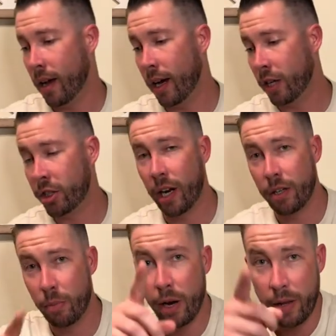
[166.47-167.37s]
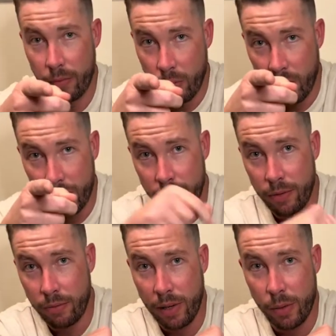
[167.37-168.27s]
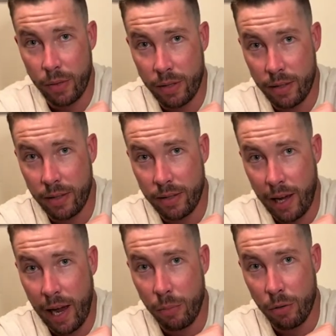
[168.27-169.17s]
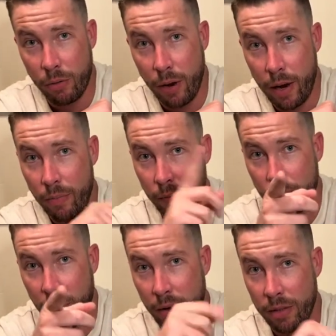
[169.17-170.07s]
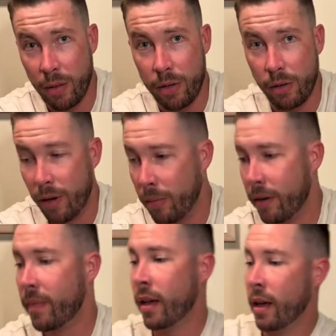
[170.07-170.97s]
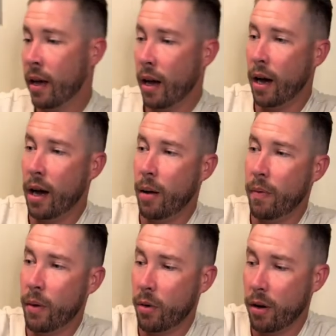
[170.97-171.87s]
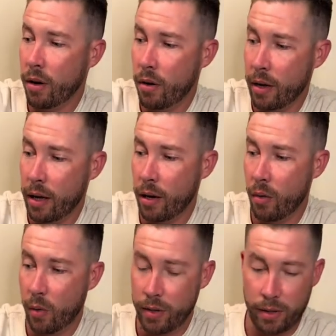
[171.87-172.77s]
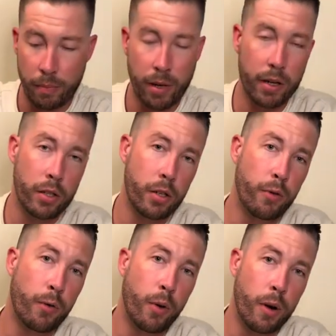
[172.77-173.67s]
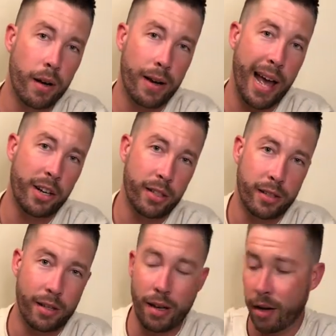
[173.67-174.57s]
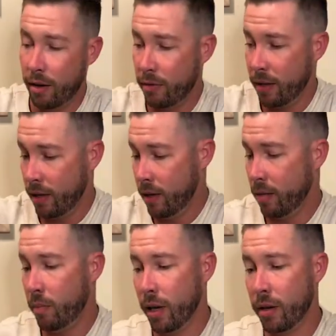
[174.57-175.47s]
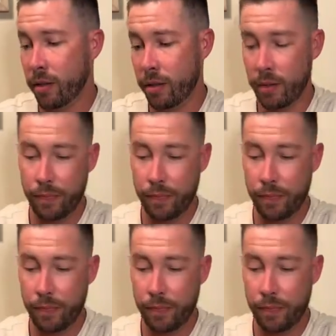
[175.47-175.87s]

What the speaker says: Shout out to Brady. One of his favorite whiskeys is a high proof rye. Bottle's coming your way, bud. Then we're gonna go in with some bitters. You do 4 dashes of bitters.